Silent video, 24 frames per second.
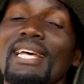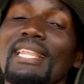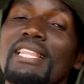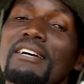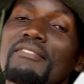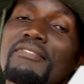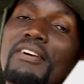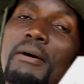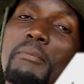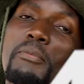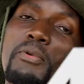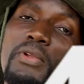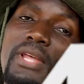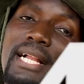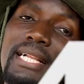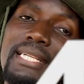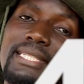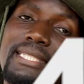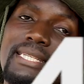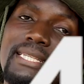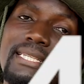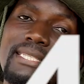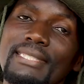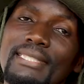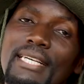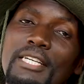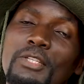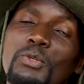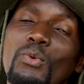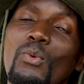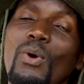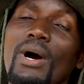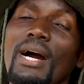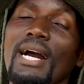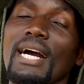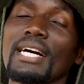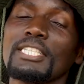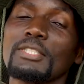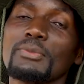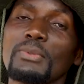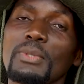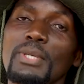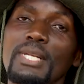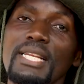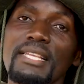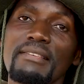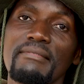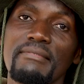Another farm reality is that workers
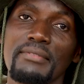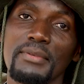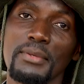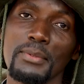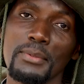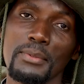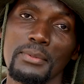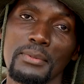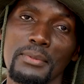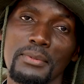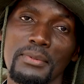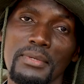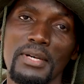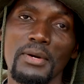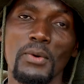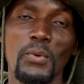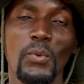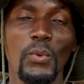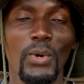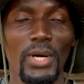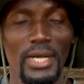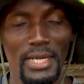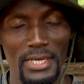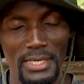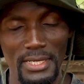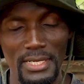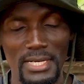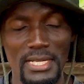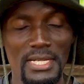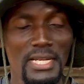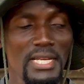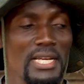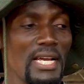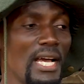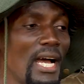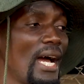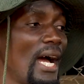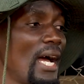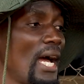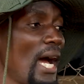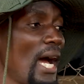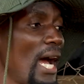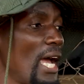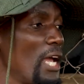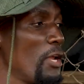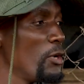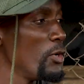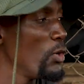will leave you. Well,
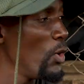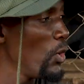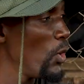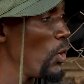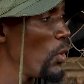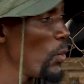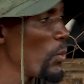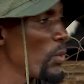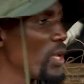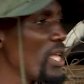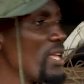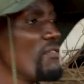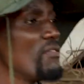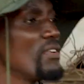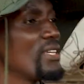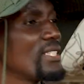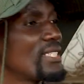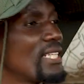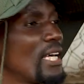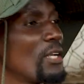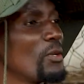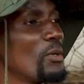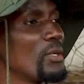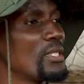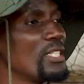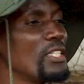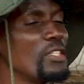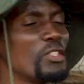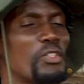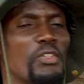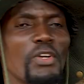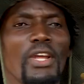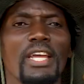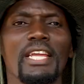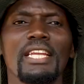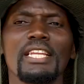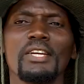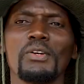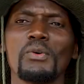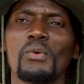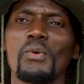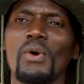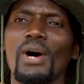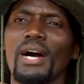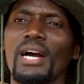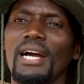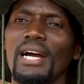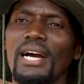I know we invest a lot in training
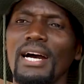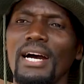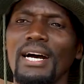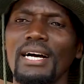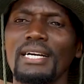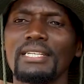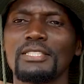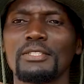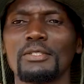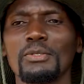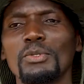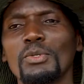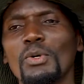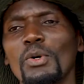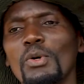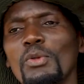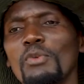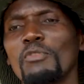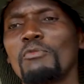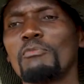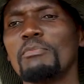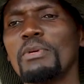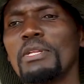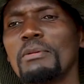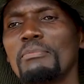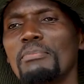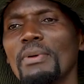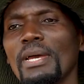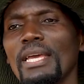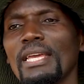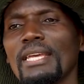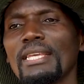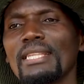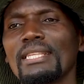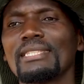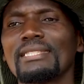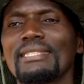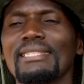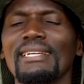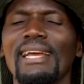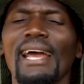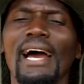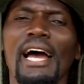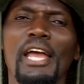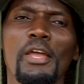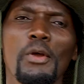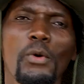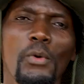workers. You know, you've been paying this
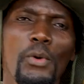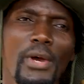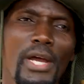guy